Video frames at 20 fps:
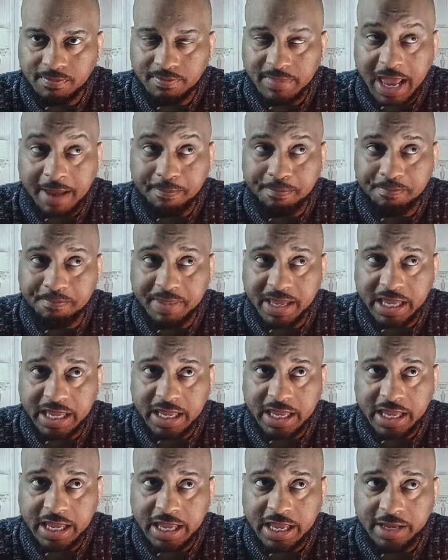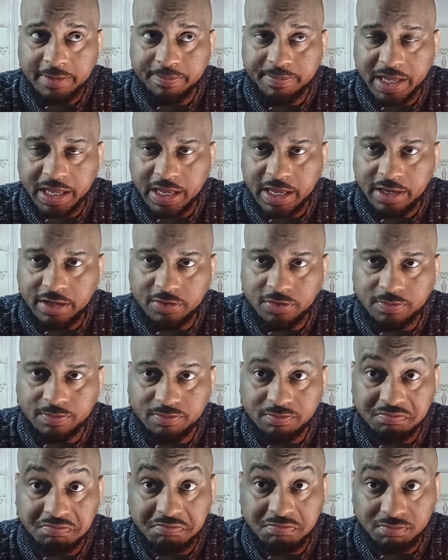That big, big
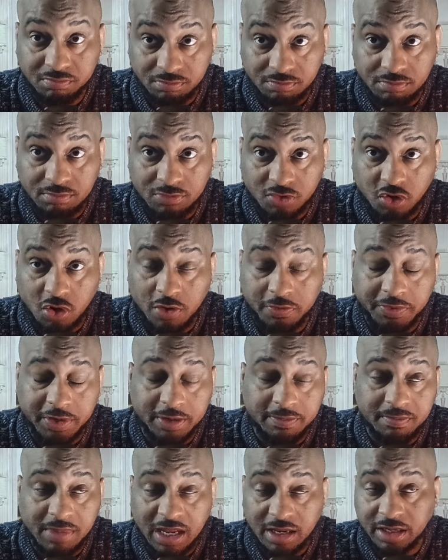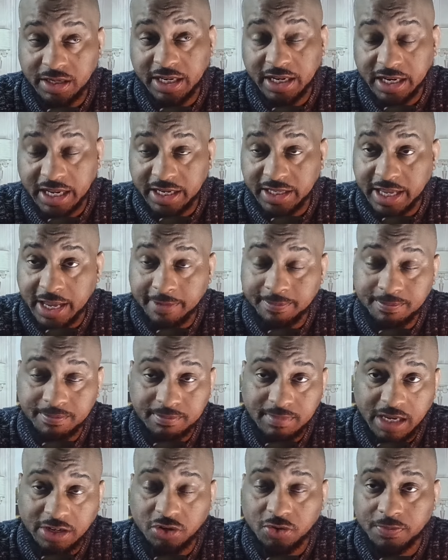trophy, I look at it like that.
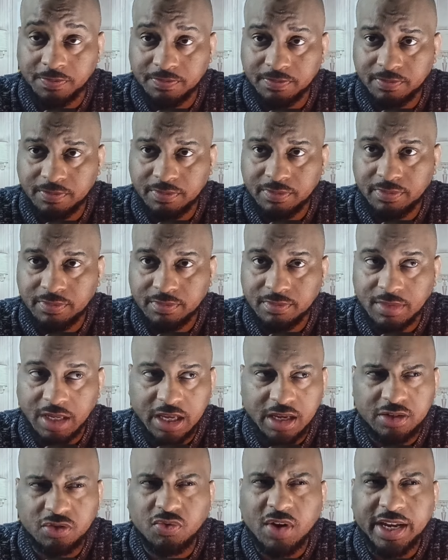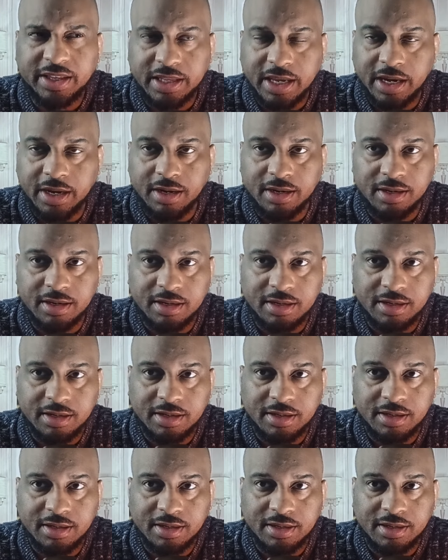I do. It's right there.
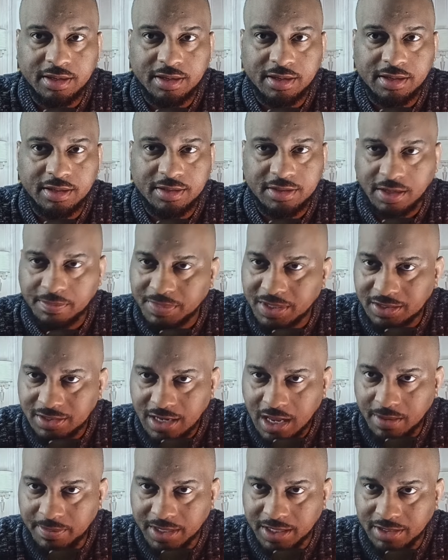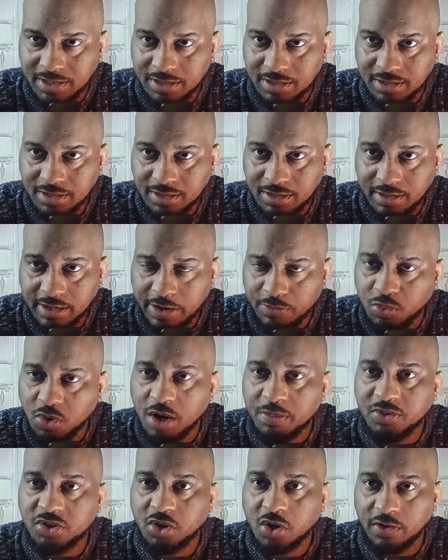Something's coming, and we're
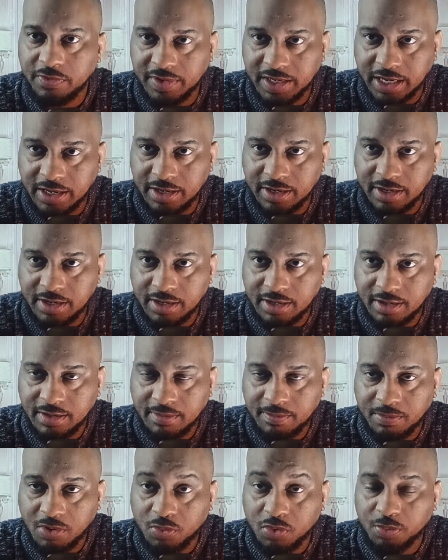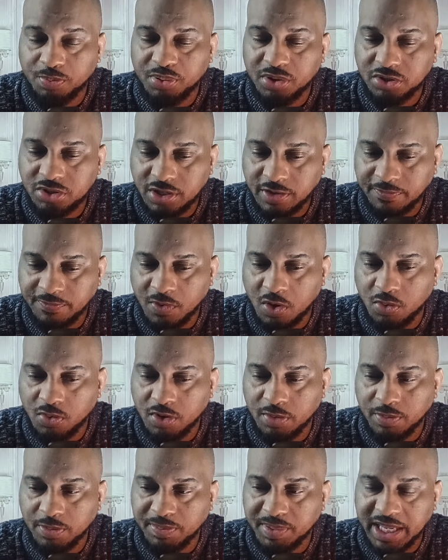observing it, but we're pushing
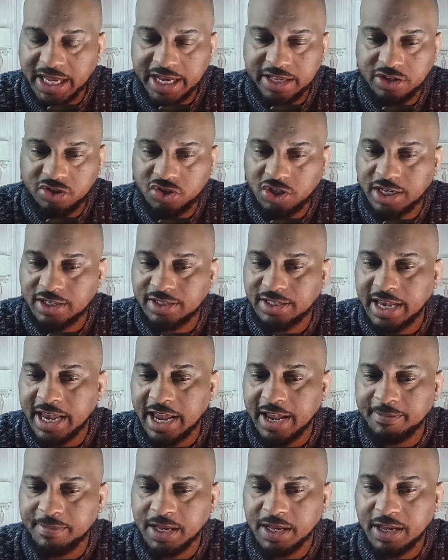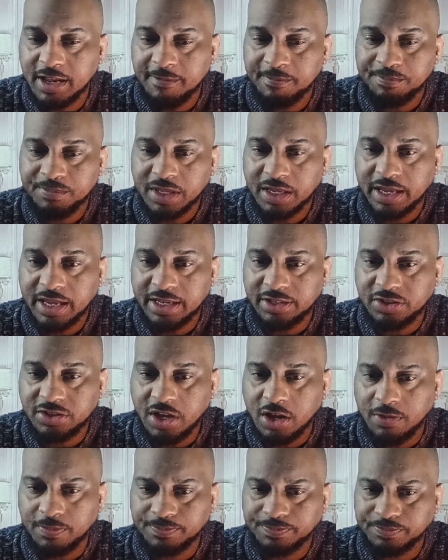forward. We're playing the chess game. And
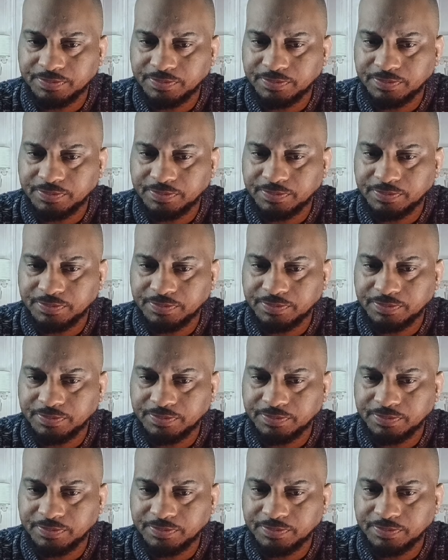so